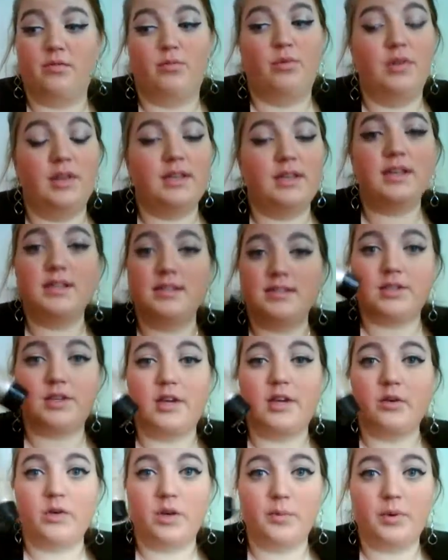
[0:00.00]
really
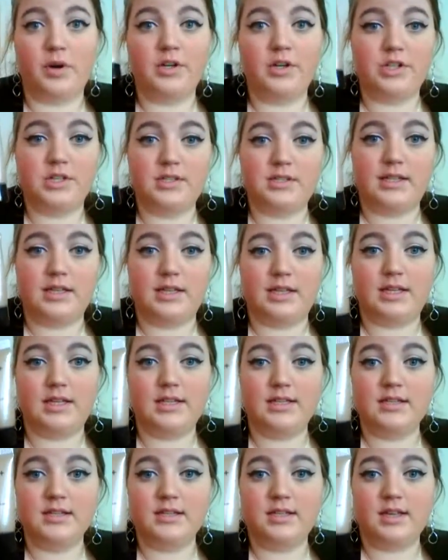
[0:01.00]
considering repurchasing
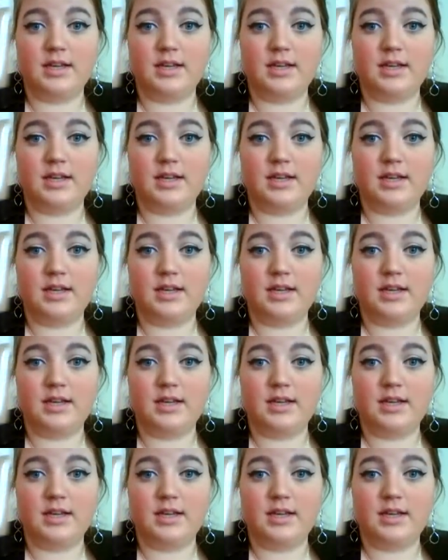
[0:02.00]
this